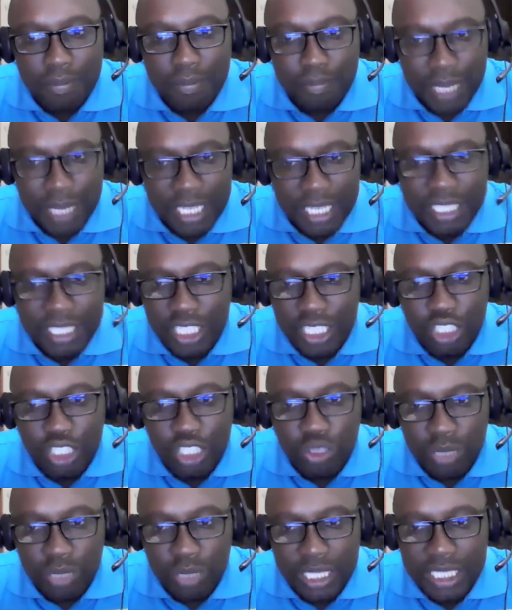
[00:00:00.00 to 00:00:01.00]
baked
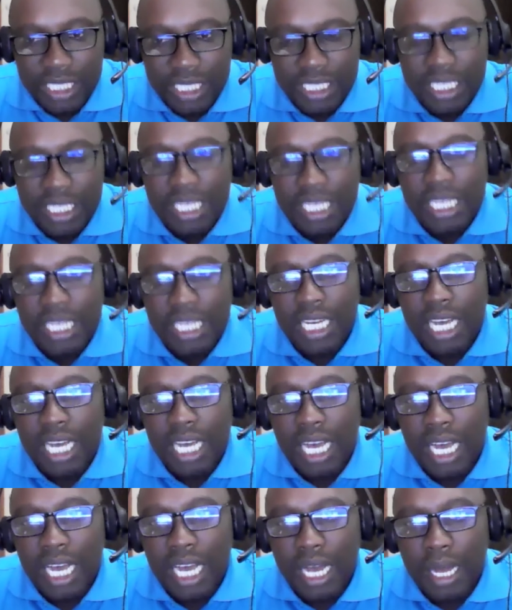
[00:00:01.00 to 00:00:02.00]
into it.
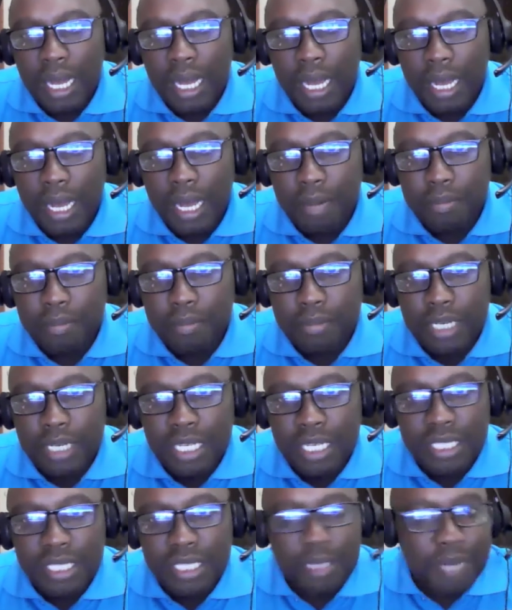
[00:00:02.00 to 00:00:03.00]

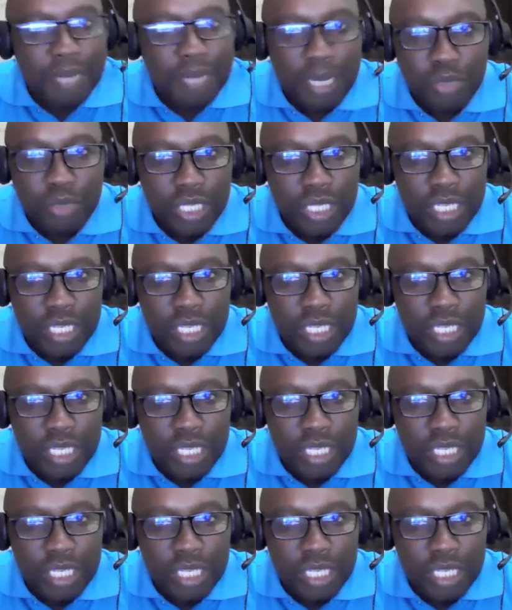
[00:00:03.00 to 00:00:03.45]
Sometimes